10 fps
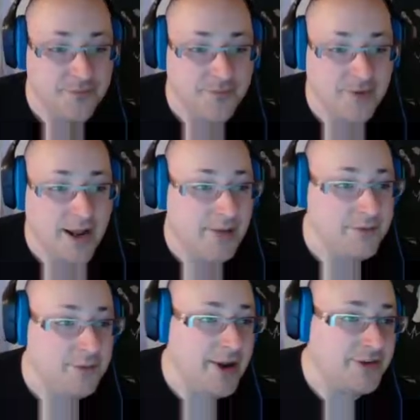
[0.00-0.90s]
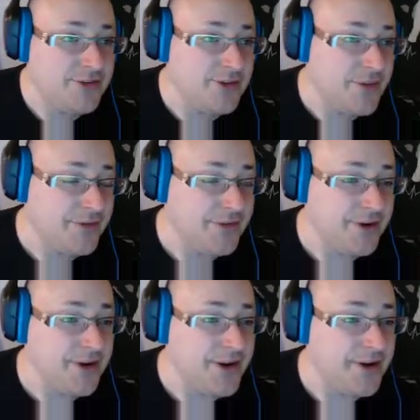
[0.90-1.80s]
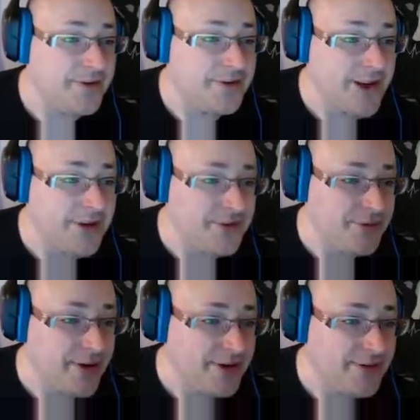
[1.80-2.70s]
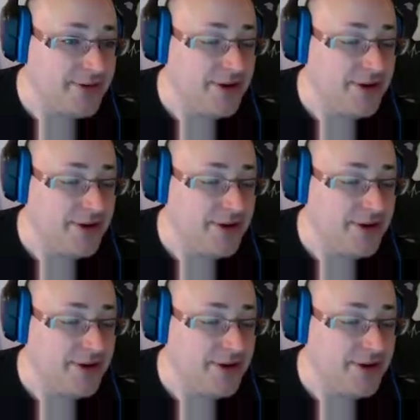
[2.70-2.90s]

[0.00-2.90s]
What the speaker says: I have to make it so that the status effects,